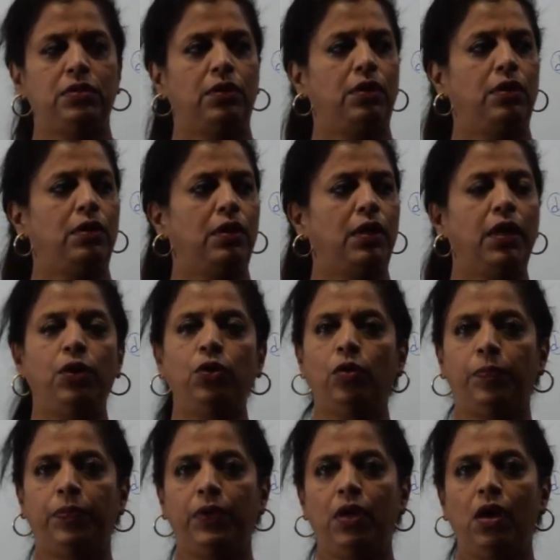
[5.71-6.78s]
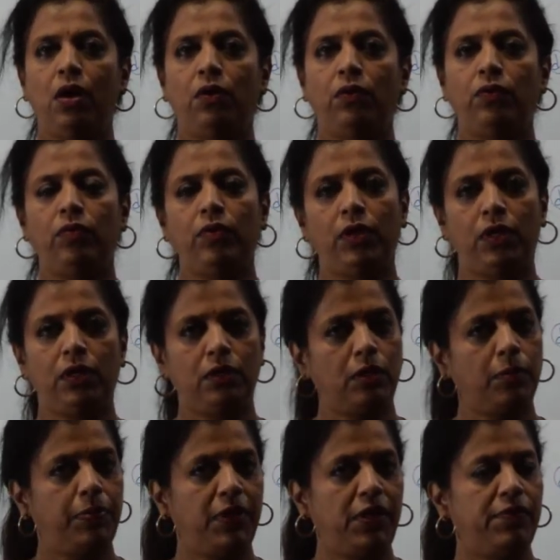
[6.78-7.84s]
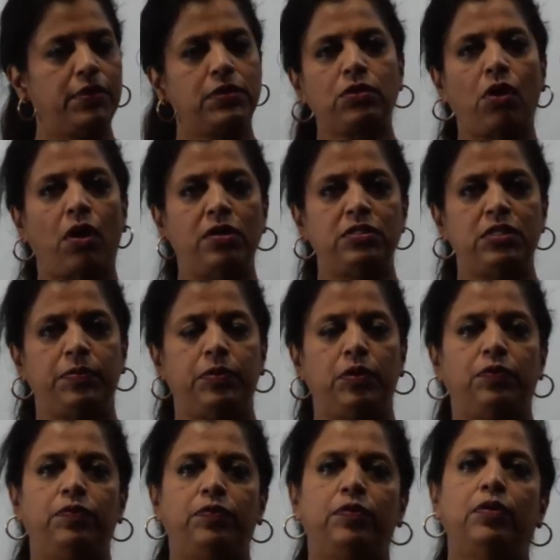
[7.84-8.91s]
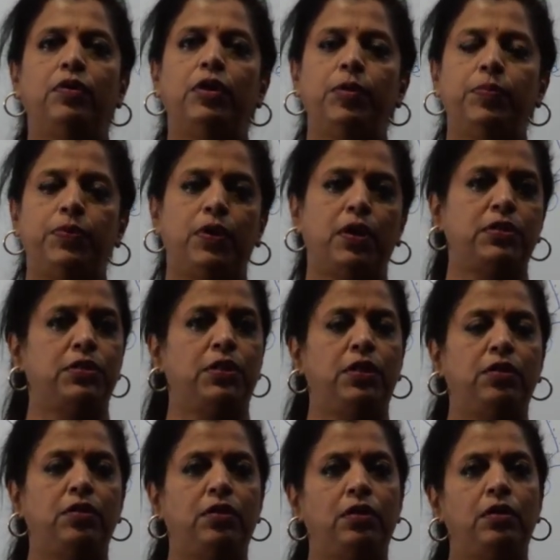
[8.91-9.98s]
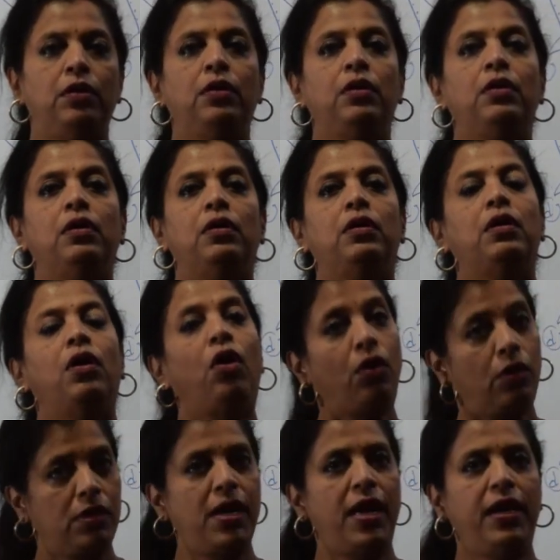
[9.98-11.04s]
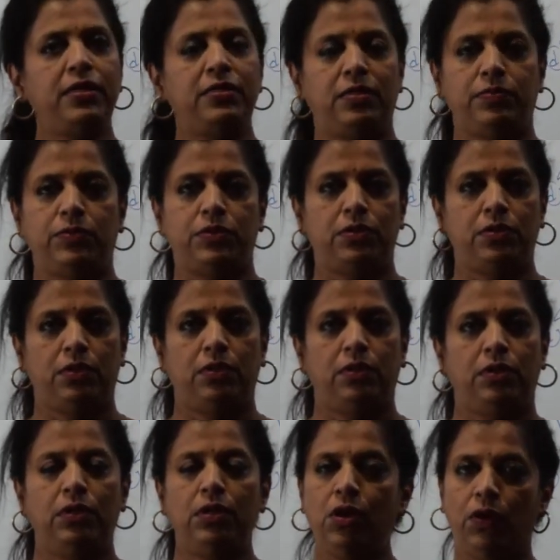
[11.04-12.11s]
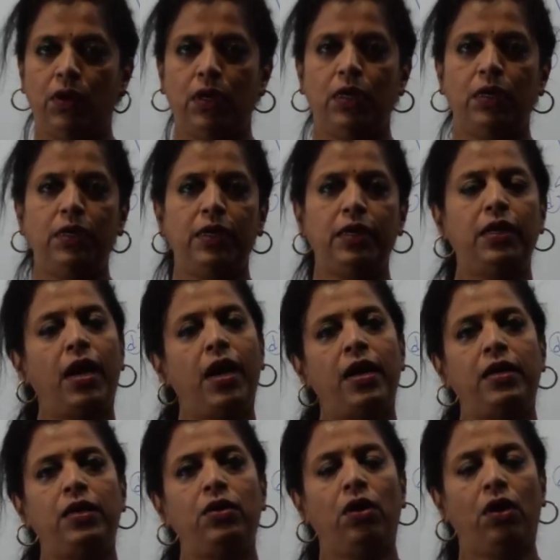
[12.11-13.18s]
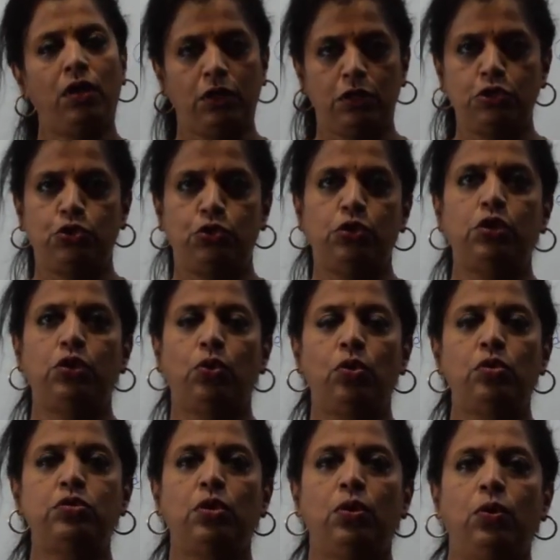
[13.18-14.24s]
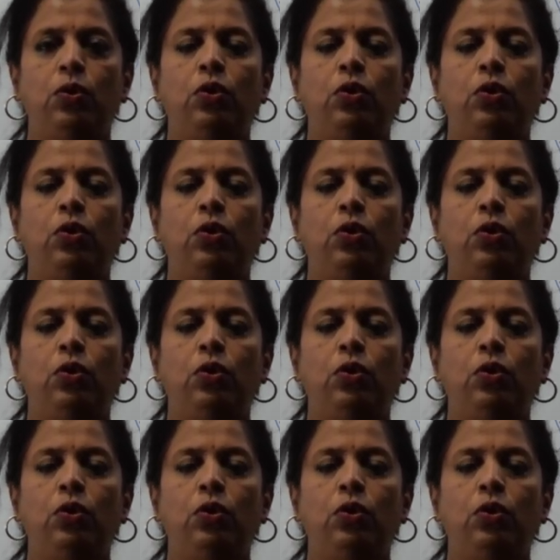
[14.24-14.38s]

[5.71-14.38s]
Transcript: I hope you have learned the previous concept of reproduction in organisms. You have learnt it and you have understood it also.